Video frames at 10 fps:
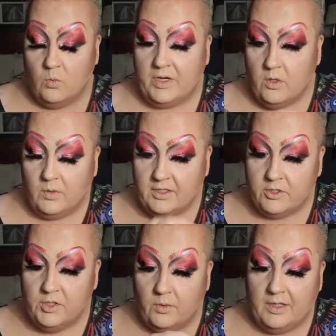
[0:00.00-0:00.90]
We know what they're
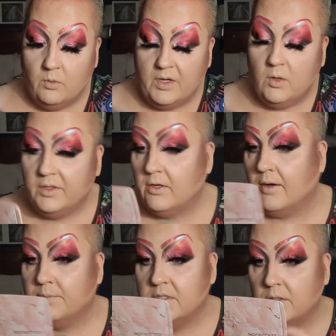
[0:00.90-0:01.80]
doing. We know what they're
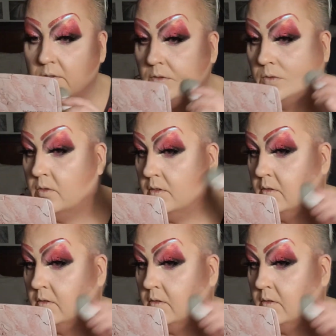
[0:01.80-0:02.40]
up to.